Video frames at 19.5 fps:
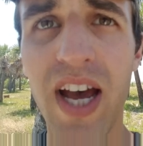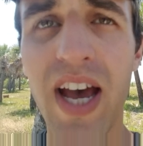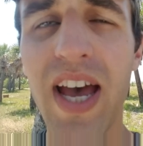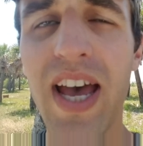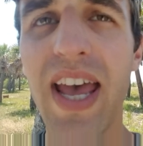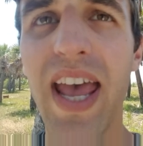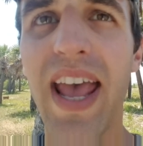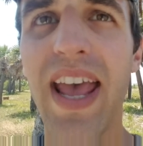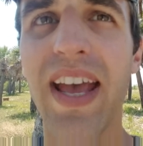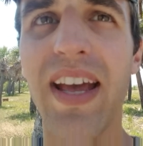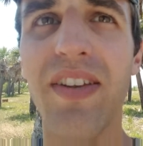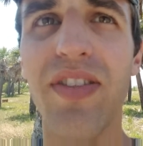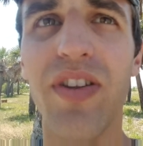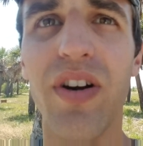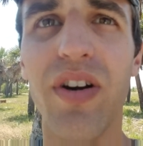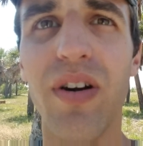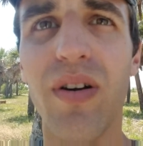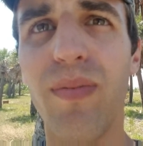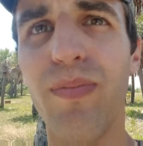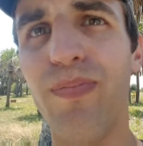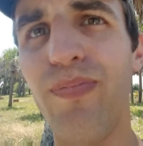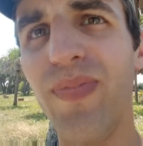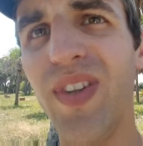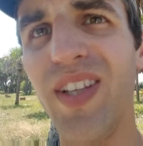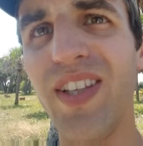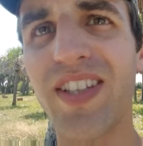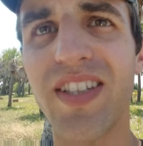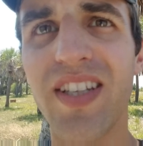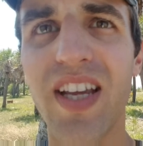and they're
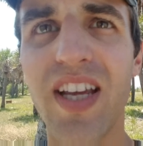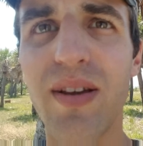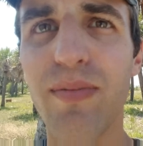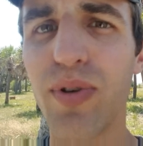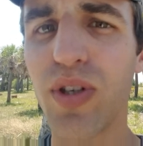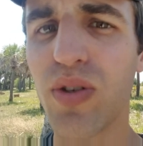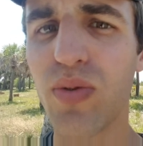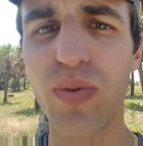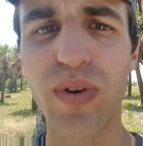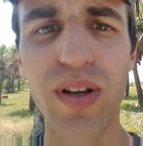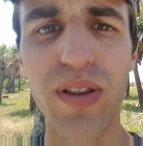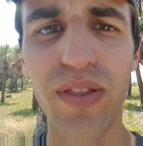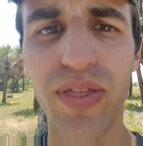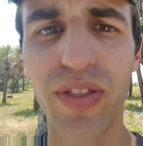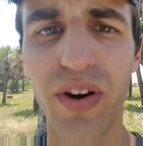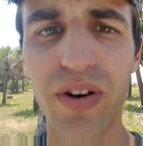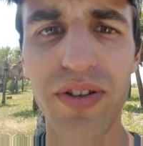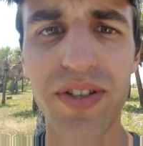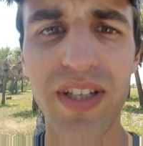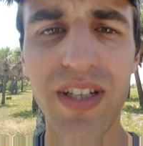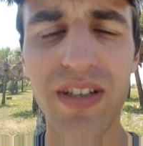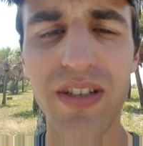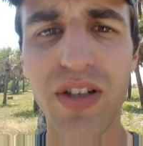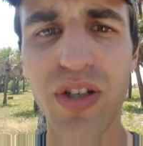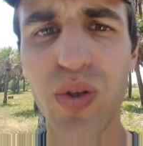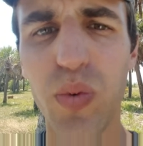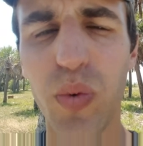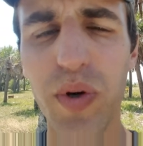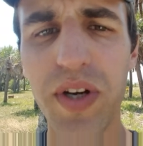say between 13 to
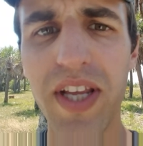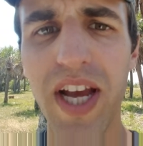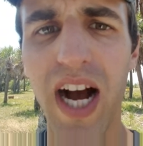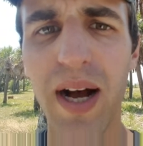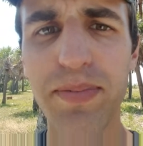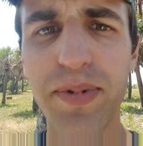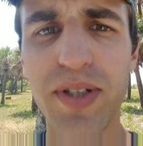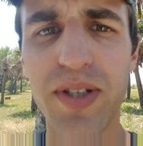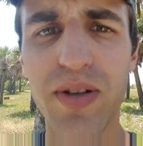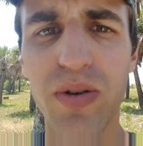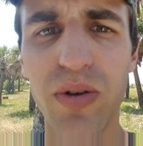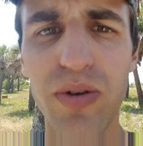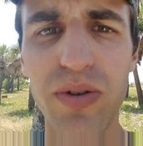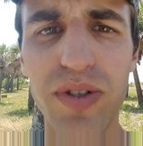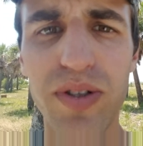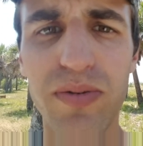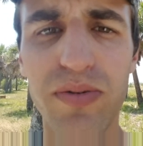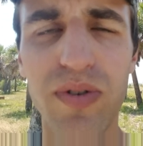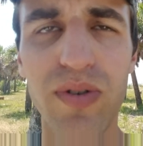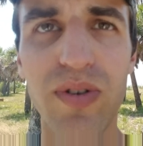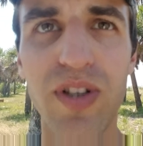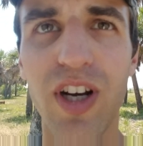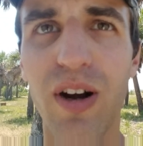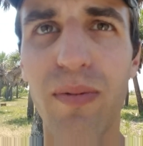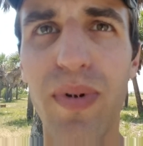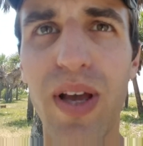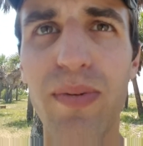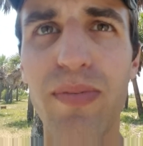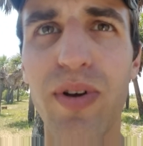20 obstacles. You know,
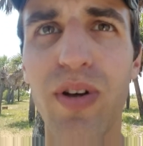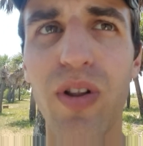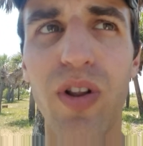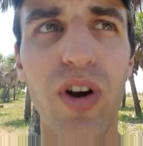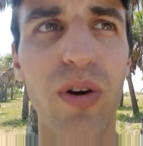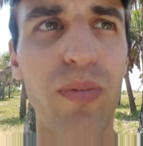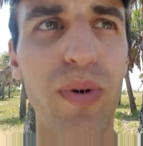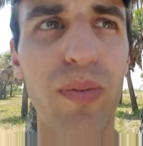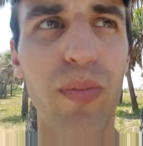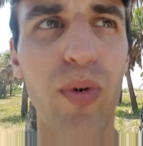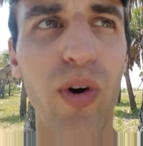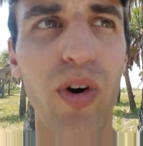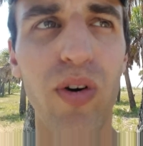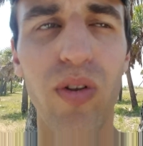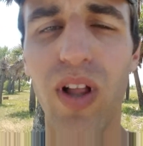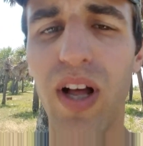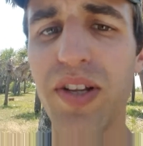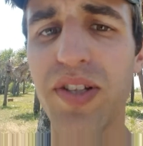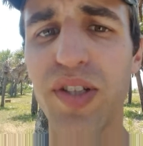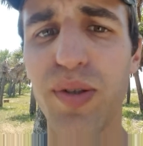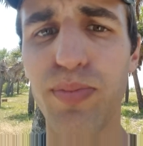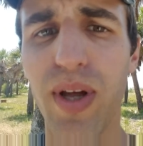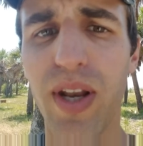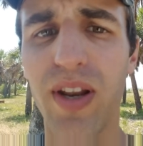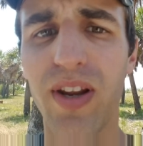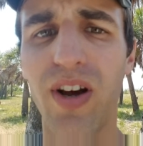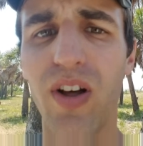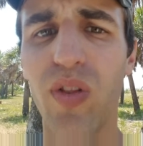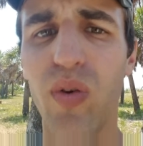maybe a little bit more or less
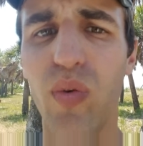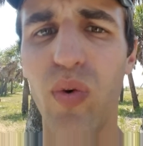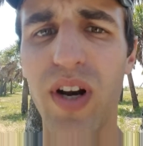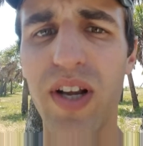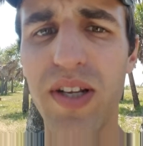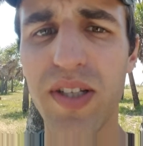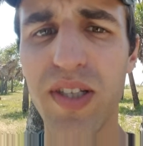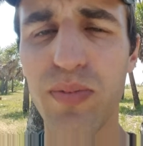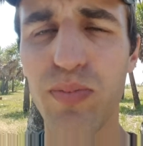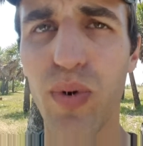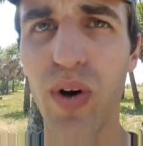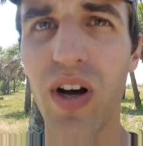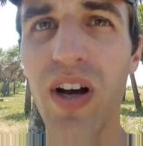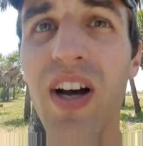depending on the race, but